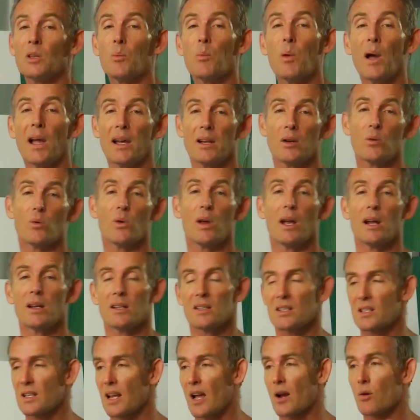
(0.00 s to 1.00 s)
the paint around
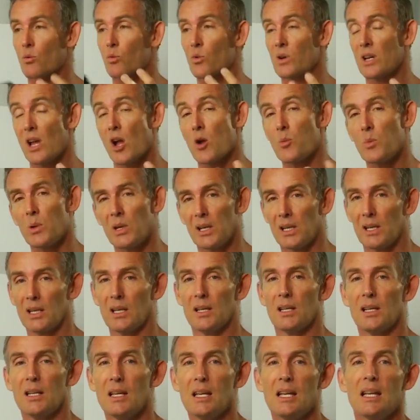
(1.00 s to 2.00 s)
and start reopening
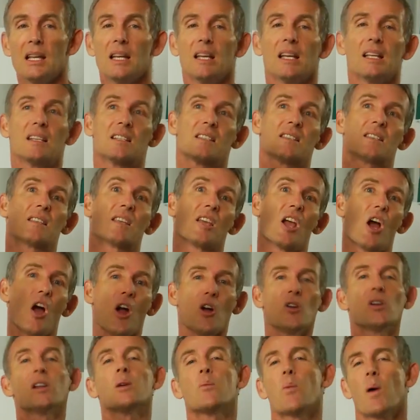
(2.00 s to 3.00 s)
it. It's the
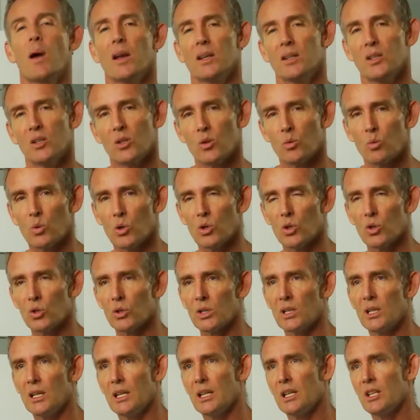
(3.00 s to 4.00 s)
only paint in the
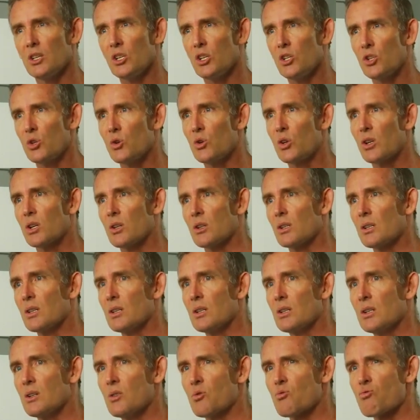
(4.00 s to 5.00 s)
world that you can
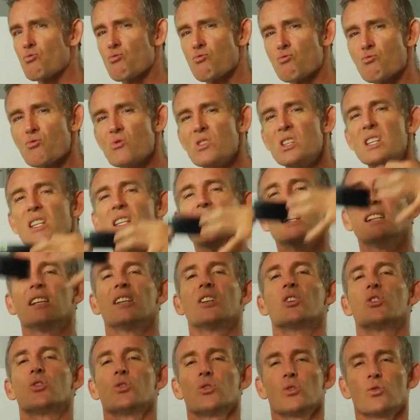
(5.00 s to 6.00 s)

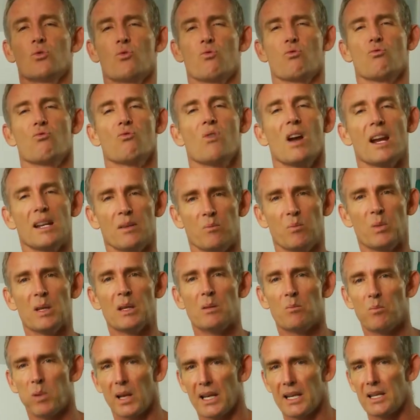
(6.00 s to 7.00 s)
really do great
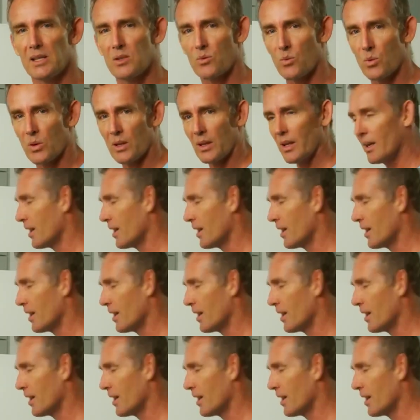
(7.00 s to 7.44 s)
big blends with.